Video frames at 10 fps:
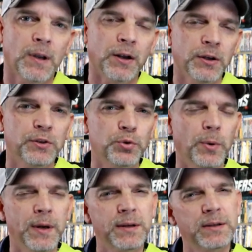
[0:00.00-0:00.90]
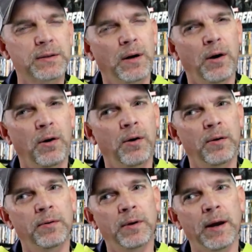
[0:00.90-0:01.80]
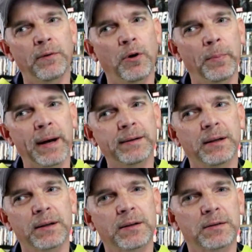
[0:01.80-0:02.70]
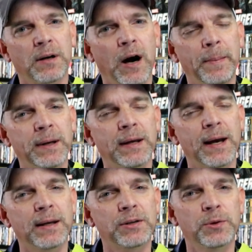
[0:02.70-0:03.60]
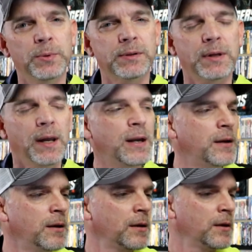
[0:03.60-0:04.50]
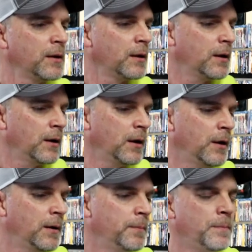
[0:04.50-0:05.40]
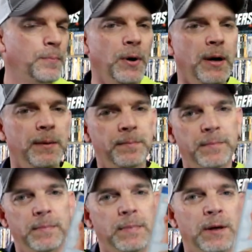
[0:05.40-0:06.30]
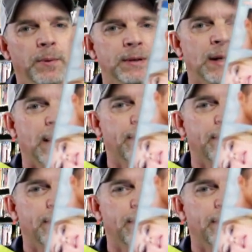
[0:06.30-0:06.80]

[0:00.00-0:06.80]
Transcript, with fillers: a good twist on a romantic comedy, I guess you would say. Um, but anyways, I